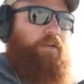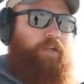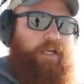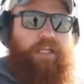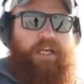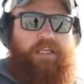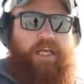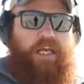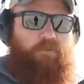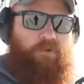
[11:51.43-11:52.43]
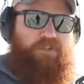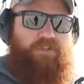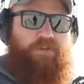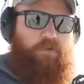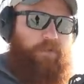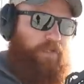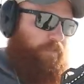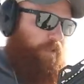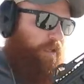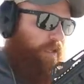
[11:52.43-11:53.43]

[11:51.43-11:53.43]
like an AK where it's just a little bit different.